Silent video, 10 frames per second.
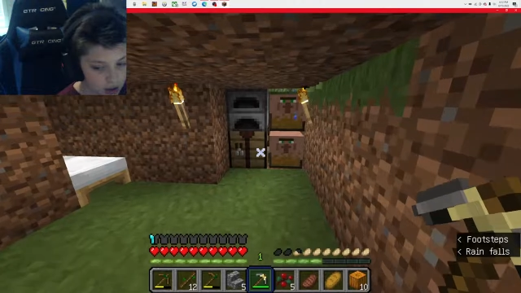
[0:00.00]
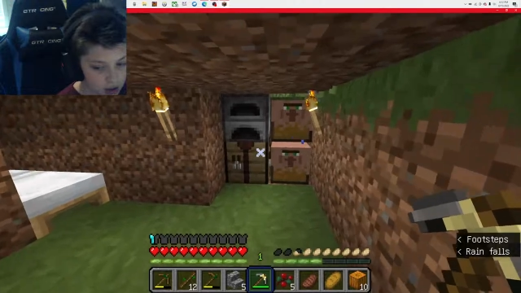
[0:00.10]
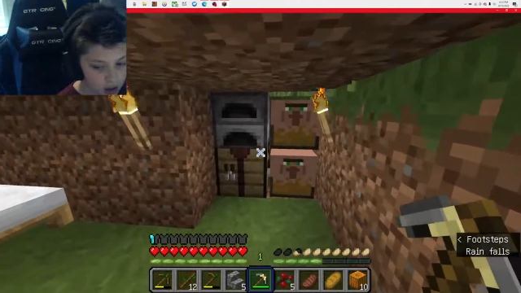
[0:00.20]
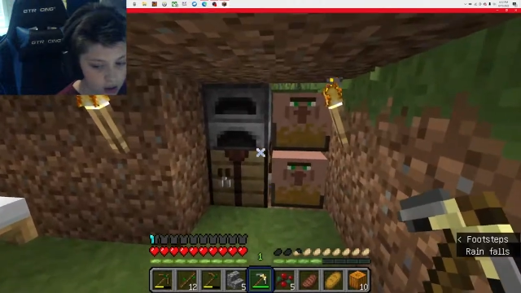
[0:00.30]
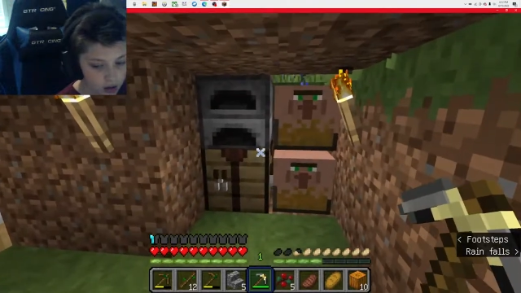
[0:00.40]

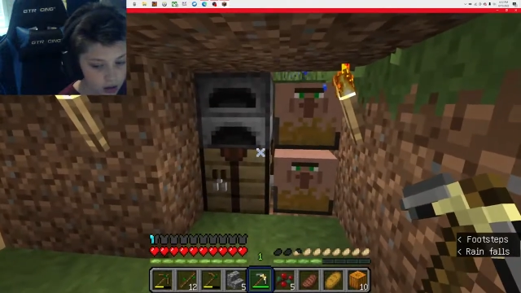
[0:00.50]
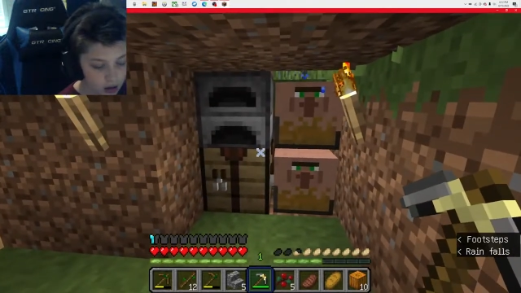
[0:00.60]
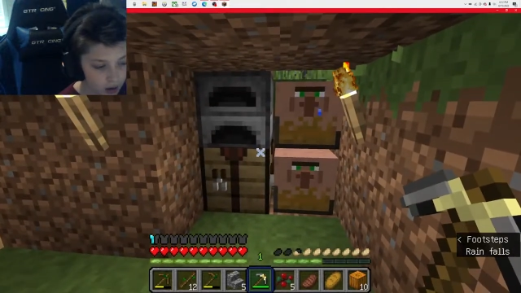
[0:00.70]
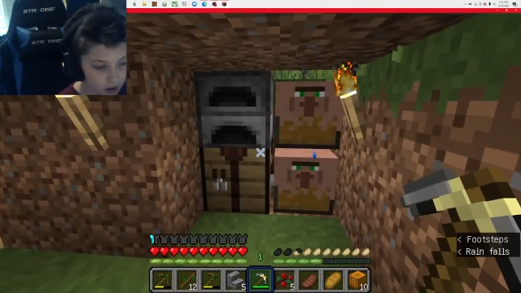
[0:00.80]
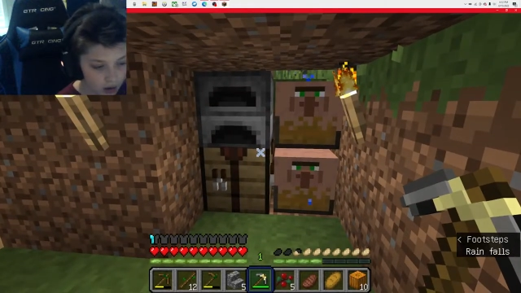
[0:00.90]

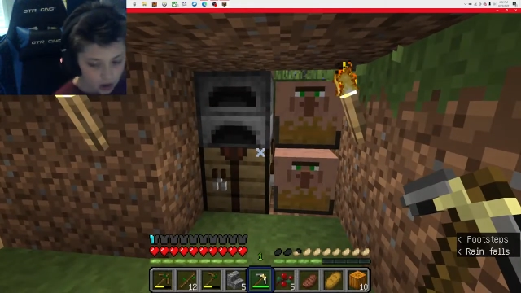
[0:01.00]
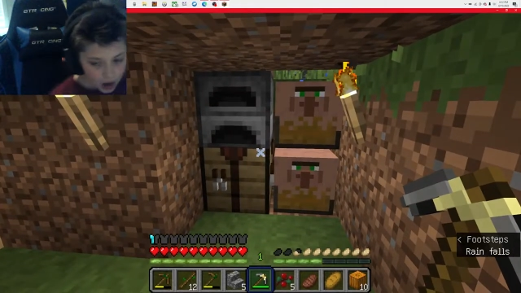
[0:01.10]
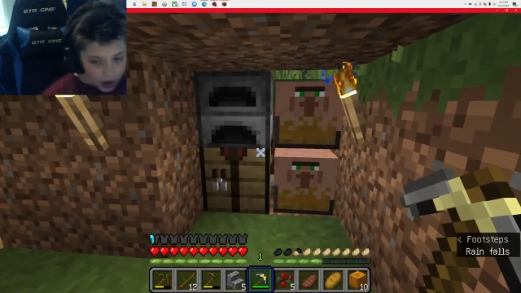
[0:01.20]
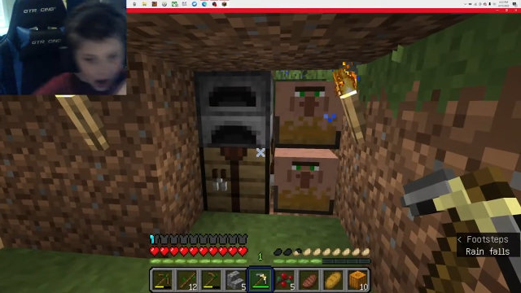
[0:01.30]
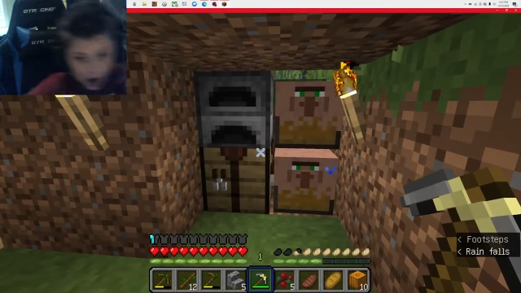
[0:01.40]

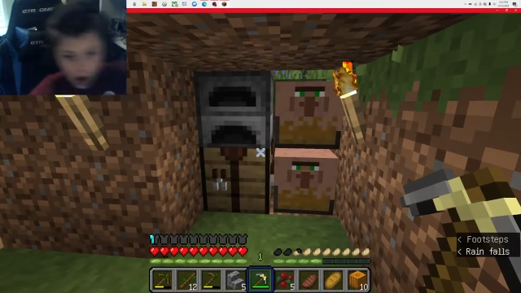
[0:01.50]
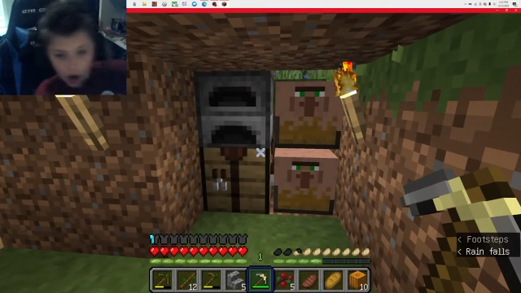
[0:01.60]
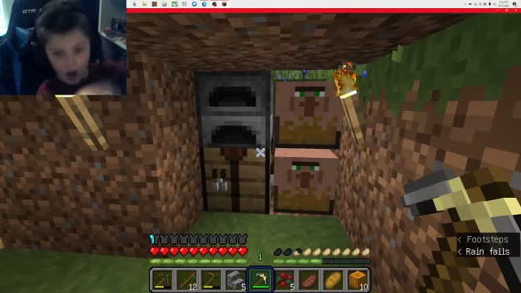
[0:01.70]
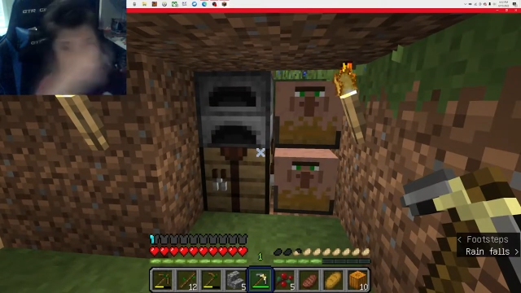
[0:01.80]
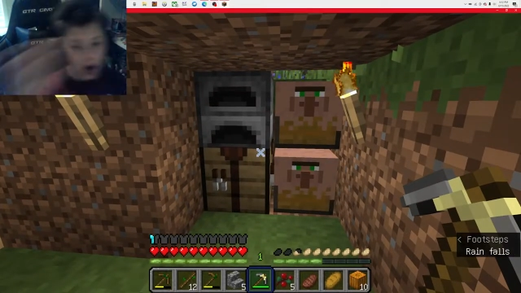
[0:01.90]

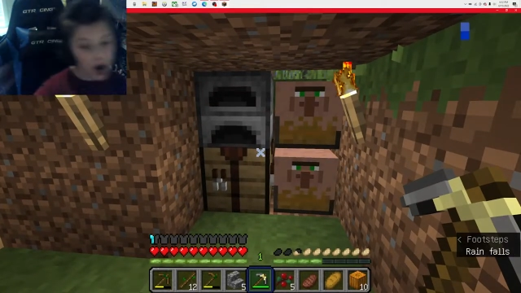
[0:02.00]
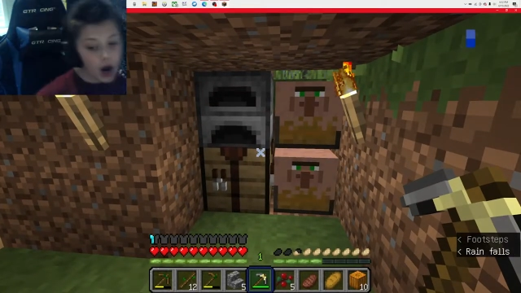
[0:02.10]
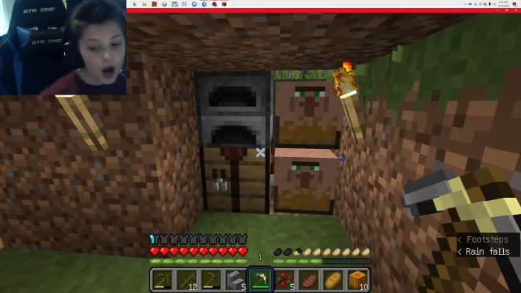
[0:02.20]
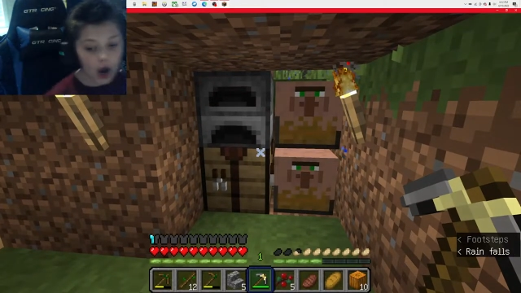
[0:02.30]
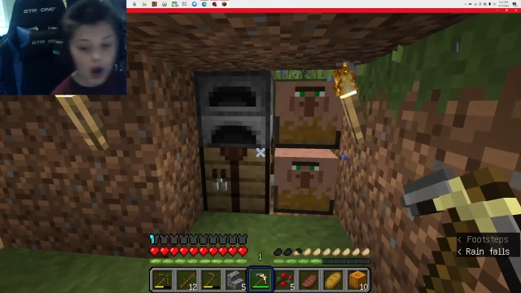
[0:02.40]

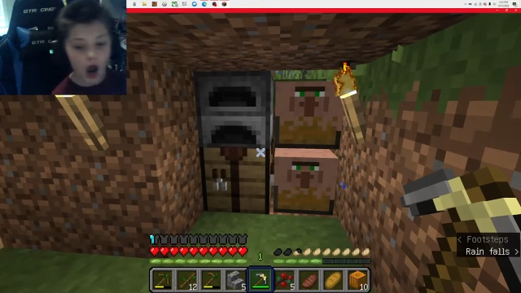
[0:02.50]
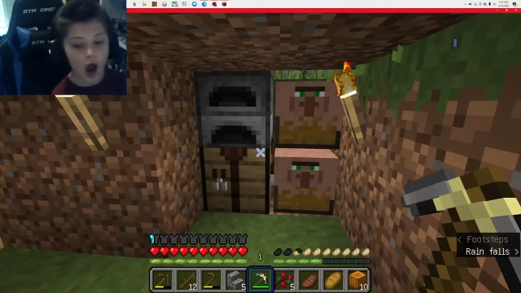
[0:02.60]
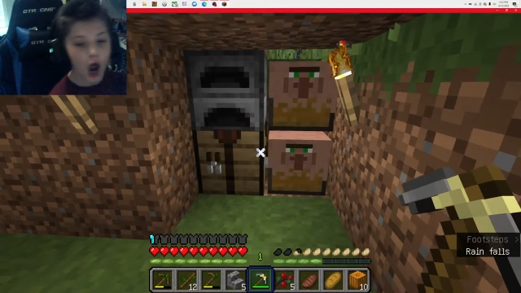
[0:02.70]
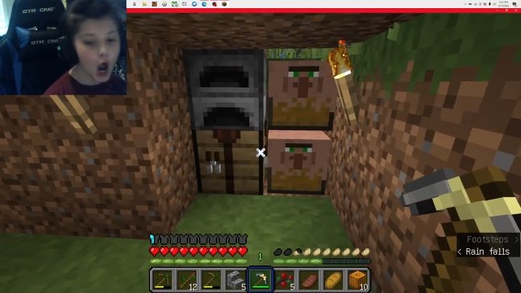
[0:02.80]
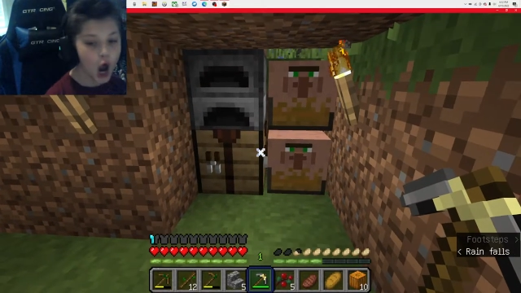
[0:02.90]

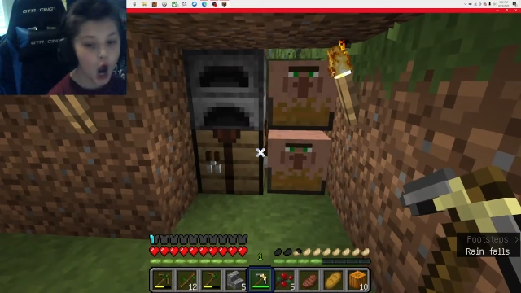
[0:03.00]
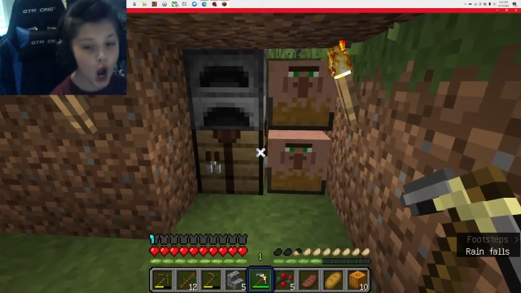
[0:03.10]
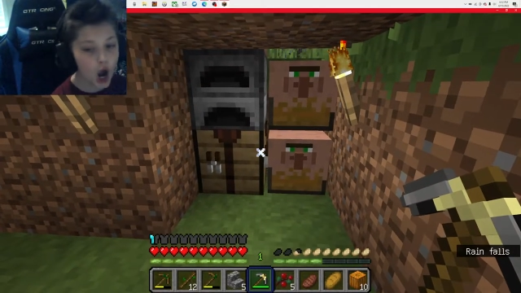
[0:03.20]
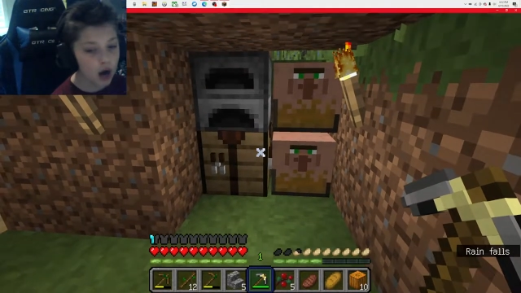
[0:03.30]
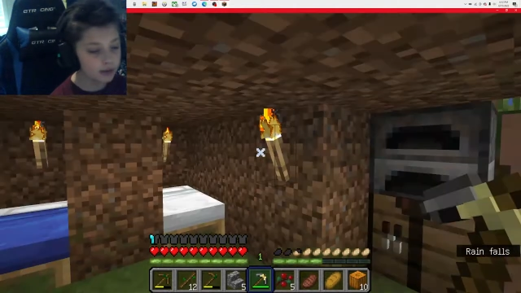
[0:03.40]

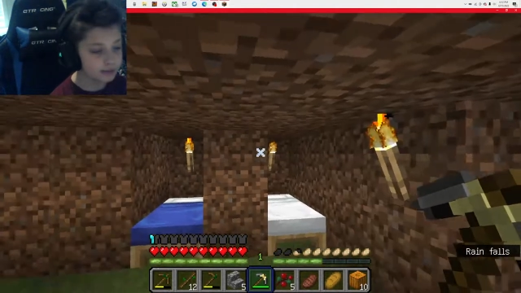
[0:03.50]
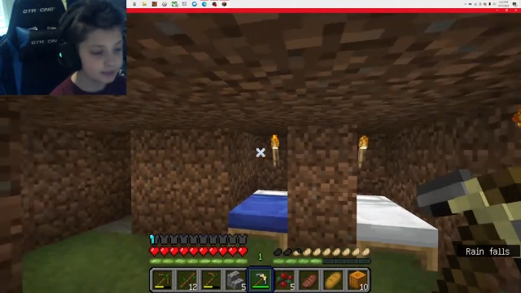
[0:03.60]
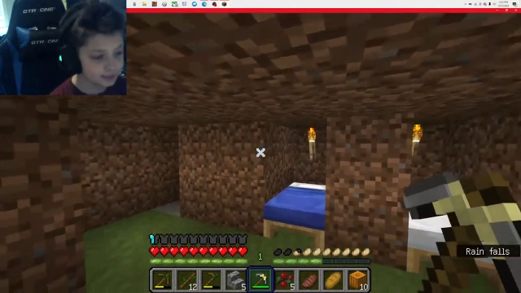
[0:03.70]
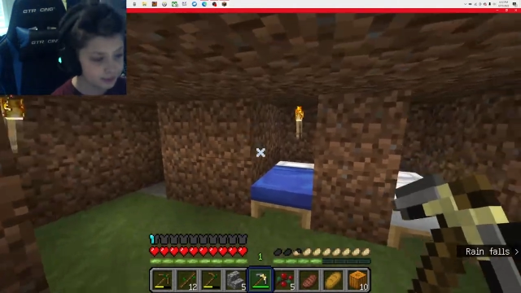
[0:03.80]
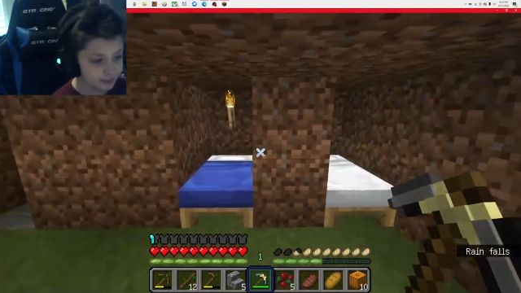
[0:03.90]

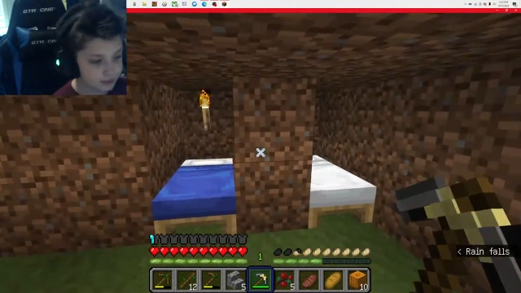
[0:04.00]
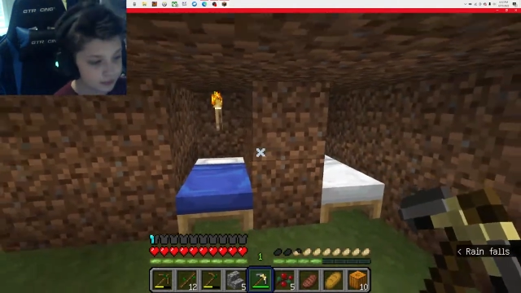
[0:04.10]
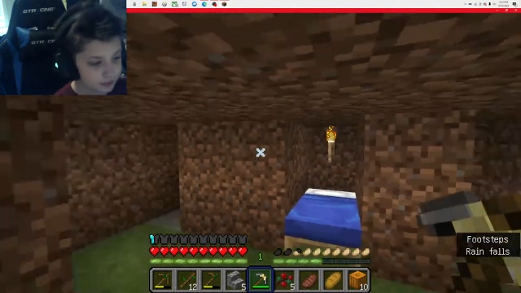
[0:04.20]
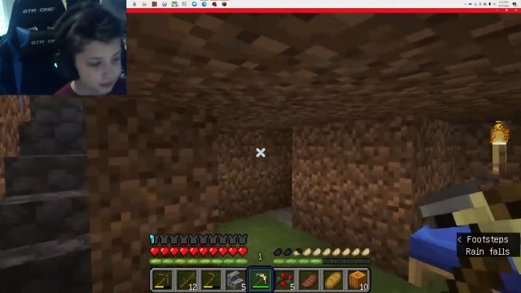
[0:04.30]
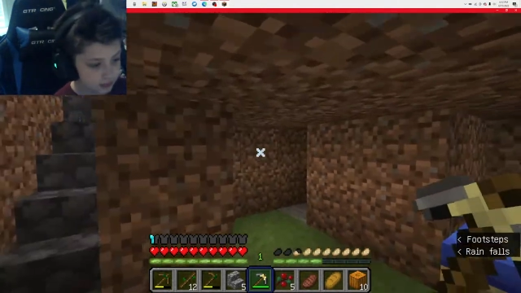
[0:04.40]

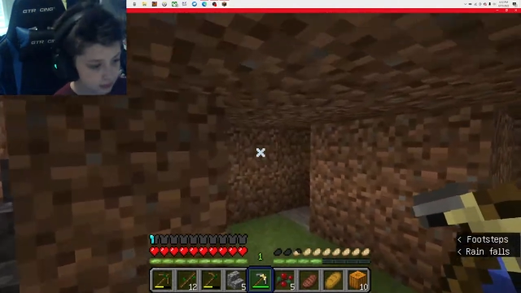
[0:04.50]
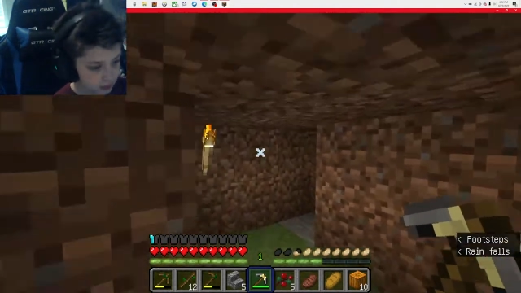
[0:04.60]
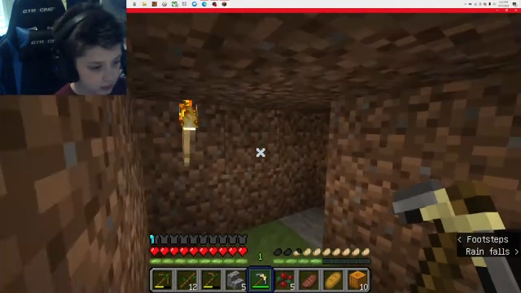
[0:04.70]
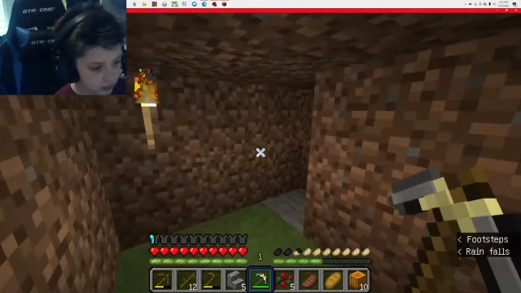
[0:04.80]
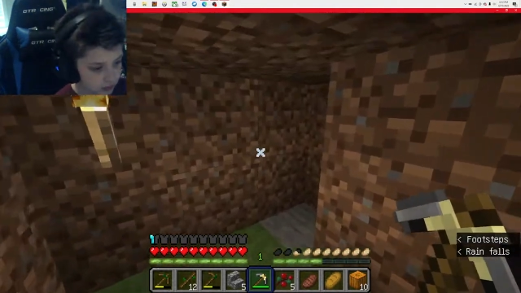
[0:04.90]

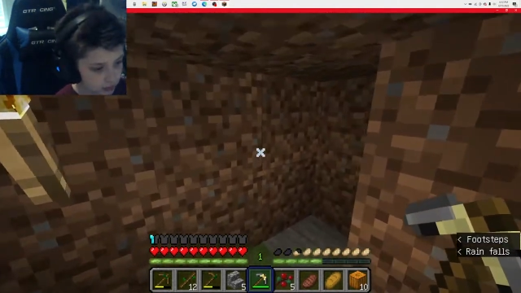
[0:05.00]
No one is speaking in this clip.